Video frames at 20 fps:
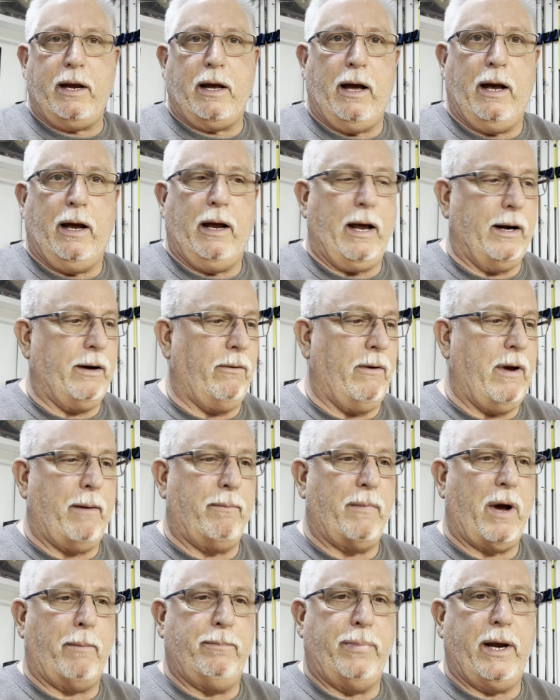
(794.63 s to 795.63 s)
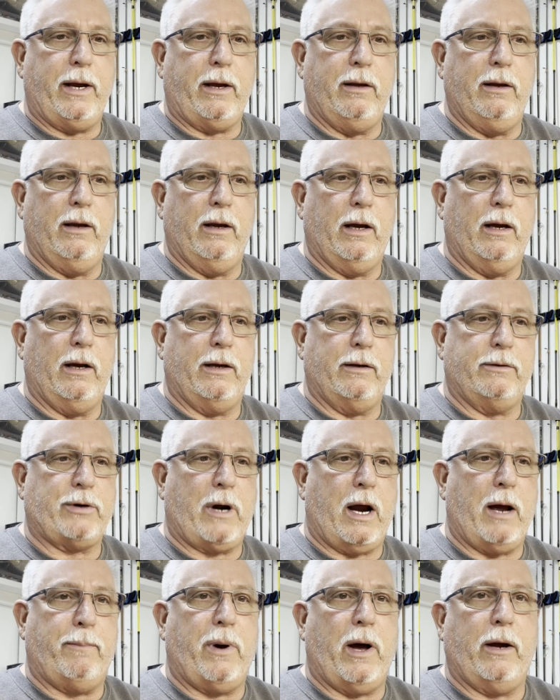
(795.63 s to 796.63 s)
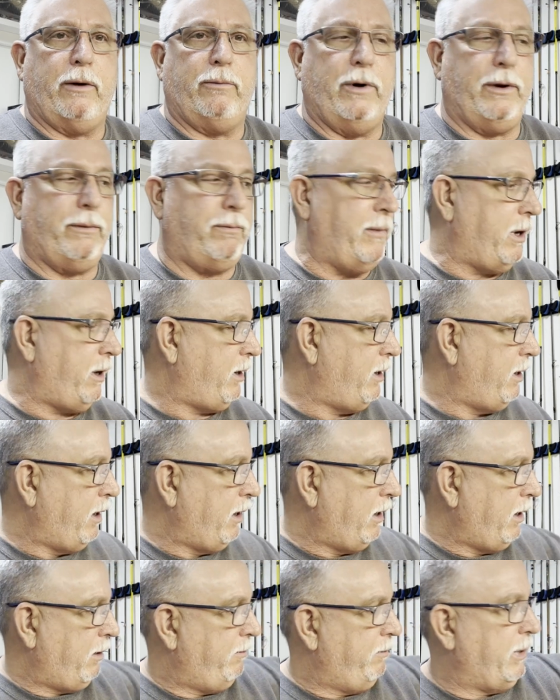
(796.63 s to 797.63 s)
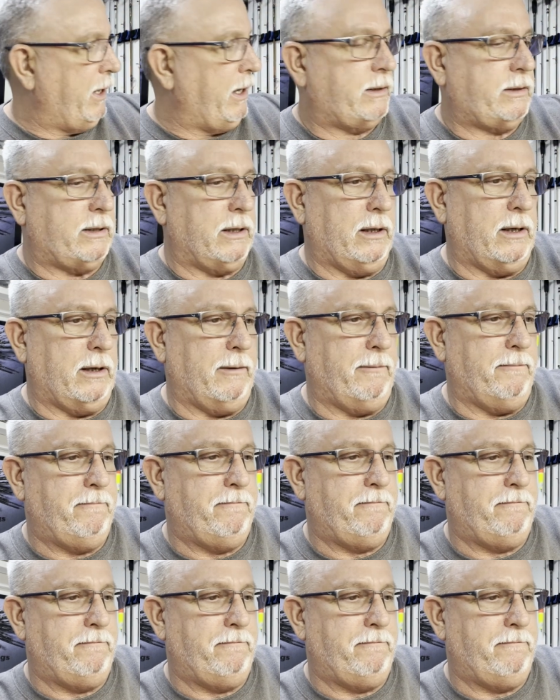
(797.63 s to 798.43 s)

I, I don't have my big uh, tripod with me, but uh,